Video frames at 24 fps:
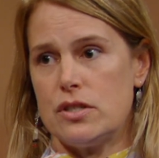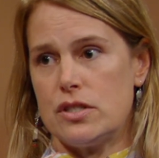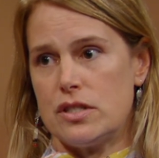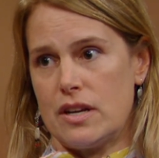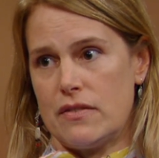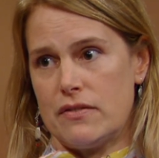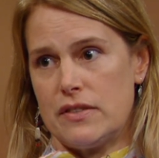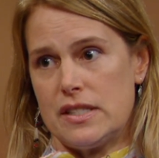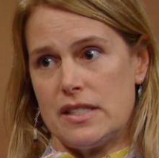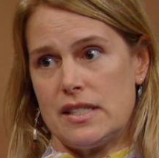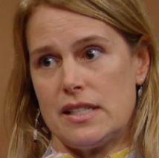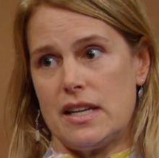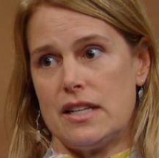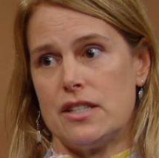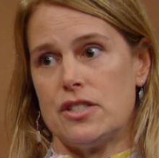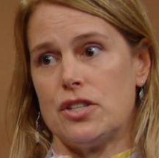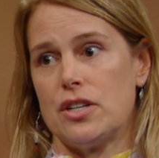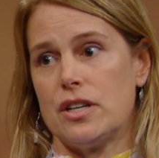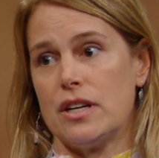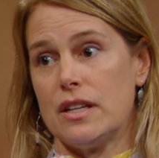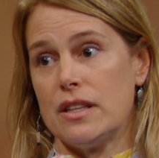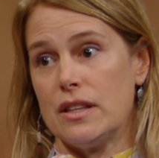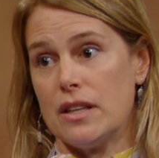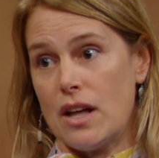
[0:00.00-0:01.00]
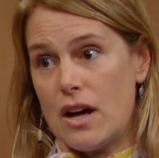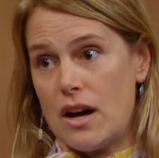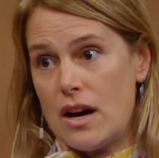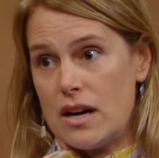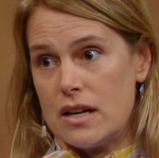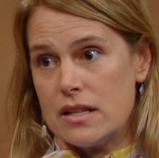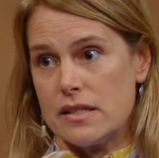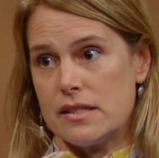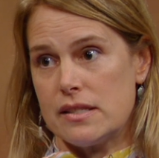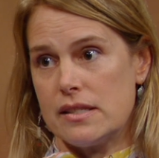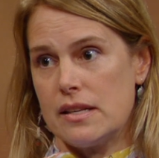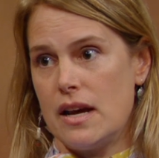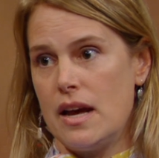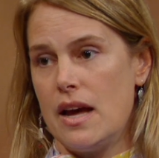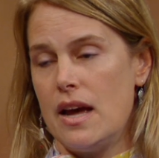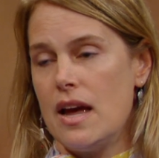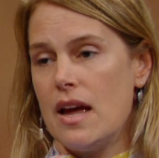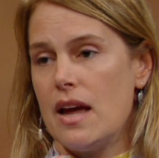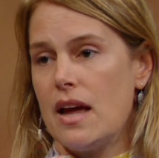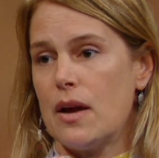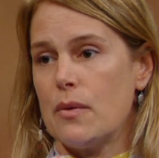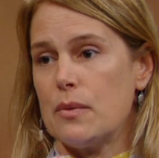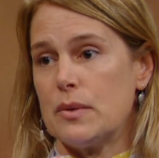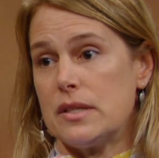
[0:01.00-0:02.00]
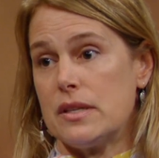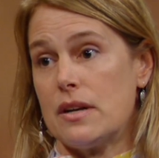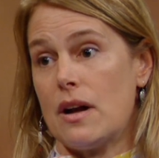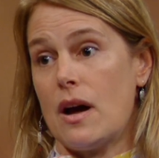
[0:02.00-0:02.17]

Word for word: devastation and loss, it was an